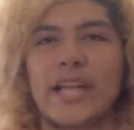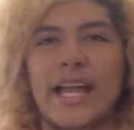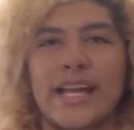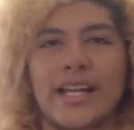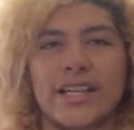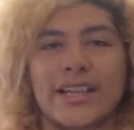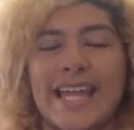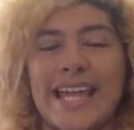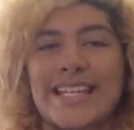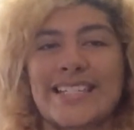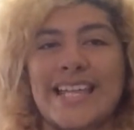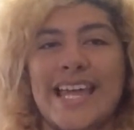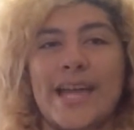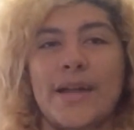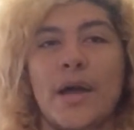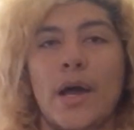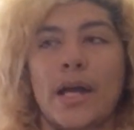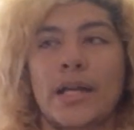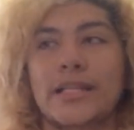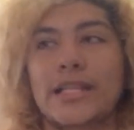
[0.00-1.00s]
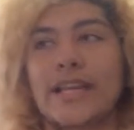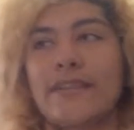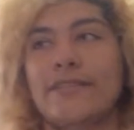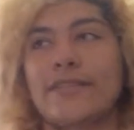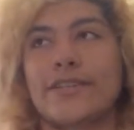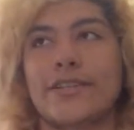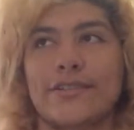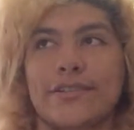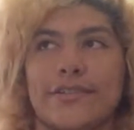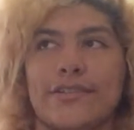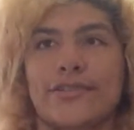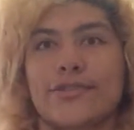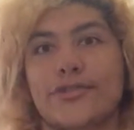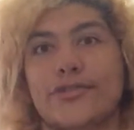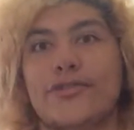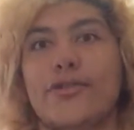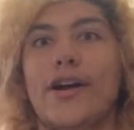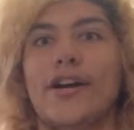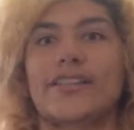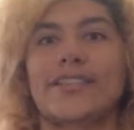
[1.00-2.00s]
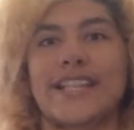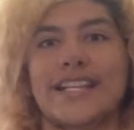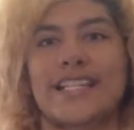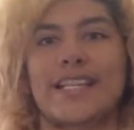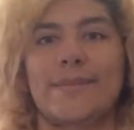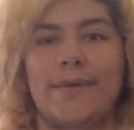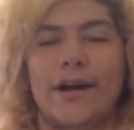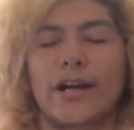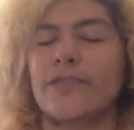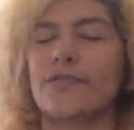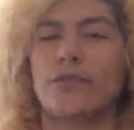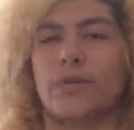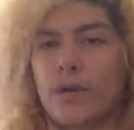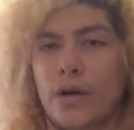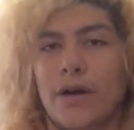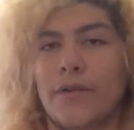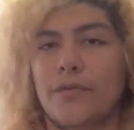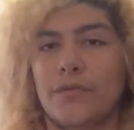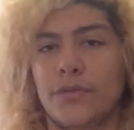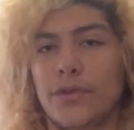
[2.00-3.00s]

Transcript: Like they say divas are strong, sexy, powerful.